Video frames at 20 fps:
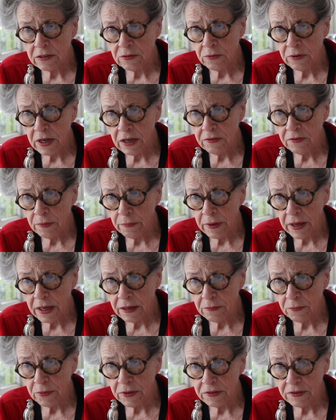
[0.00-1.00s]
and rave
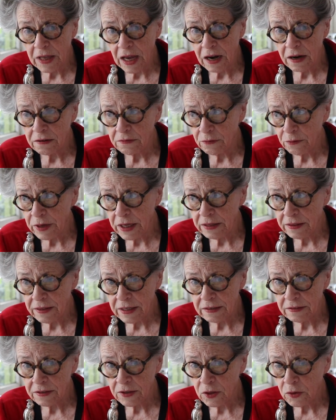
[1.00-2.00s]
about with the way
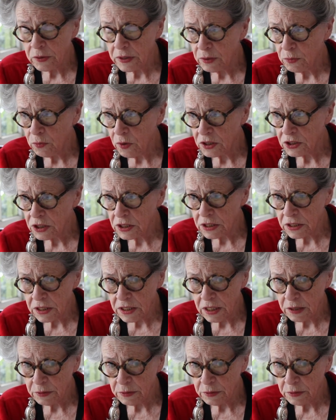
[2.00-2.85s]
things are going in Washington.